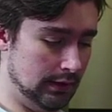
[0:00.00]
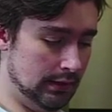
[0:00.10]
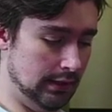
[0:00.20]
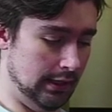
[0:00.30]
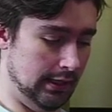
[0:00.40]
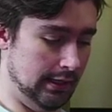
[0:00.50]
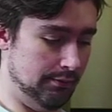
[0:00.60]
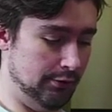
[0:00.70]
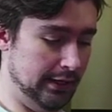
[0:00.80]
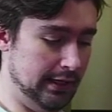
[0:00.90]
Uh,
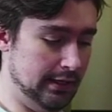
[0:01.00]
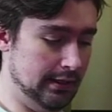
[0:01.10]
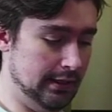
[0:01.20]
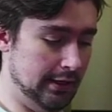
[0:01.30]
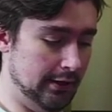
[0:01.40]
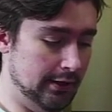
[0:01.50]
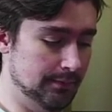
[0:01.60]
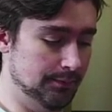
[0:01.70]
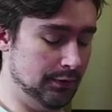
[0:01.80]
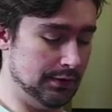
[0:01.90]
Brianna Aaron,
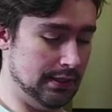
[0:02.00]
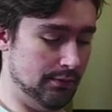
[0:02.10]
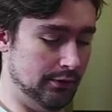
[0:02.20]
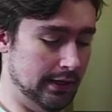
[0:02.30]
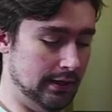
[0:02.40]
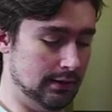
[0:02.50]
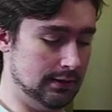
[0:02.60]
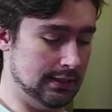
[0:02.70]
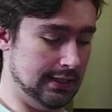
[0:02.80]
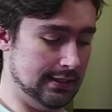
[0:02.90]
what's up, Brianna?
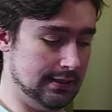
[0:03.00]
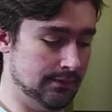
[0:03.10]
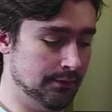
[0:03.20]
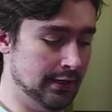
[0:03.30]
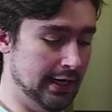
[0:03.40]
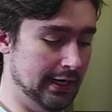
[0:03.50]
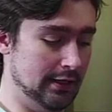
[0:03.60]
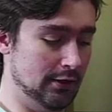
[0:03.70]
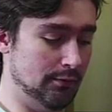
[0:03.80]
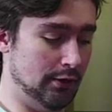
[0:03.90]
Says, "Hang in
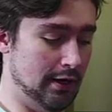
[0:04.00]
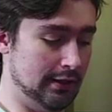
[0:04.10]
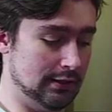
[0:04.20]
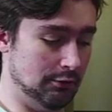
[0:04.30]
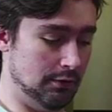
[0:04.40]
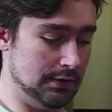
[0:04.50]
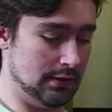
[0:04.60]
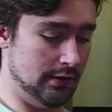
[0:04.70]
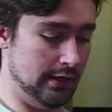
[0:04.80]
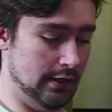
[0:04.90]
there, Brock." To quote a
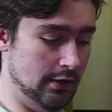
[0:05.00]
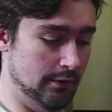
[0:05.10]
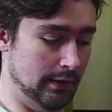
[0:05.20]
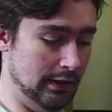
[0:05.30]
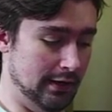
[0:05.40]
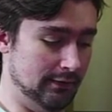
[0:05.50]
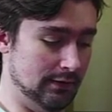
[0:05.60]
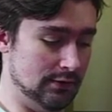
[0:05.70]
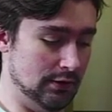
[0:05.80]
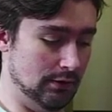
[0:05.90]
song I know, "When life
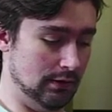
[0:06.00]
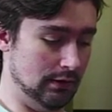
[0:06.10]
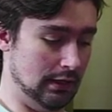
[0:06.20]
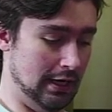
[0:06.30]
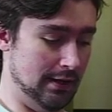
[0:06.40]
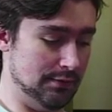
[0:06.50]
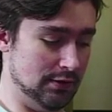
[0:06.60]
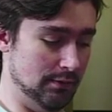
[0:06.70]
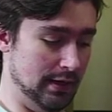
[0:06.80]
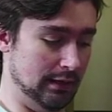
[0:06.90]
gives you limes,
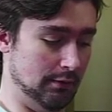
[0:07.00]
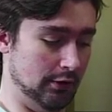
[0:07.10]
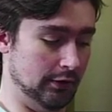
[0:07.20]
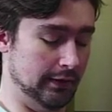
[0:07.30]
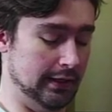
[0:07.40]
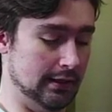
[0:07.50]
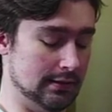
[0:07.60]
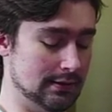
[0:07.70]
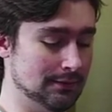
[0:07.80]
you make margaritas."